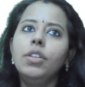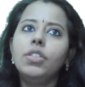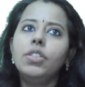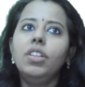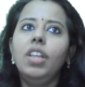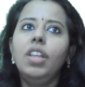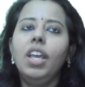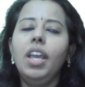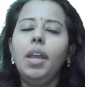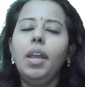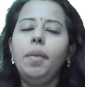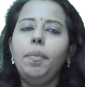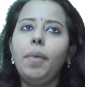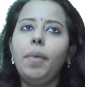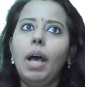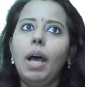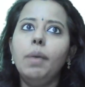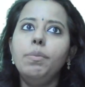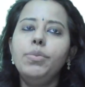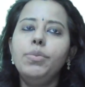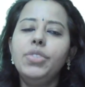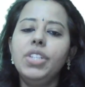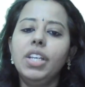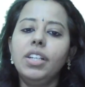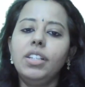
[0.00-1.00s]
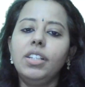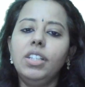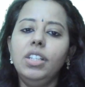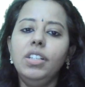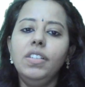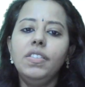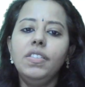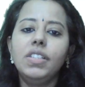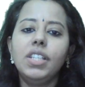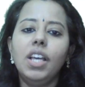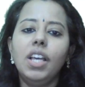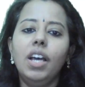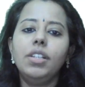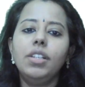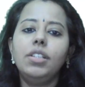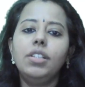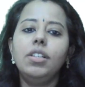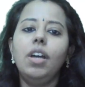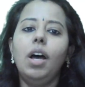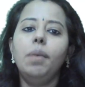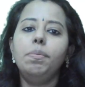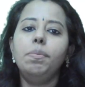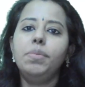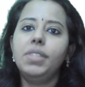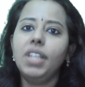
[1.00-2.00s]
So their objectives are
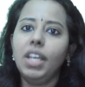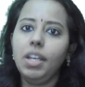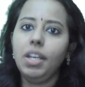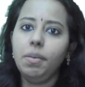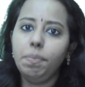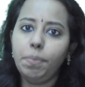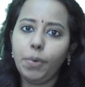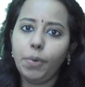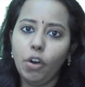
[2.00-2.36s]
to obtain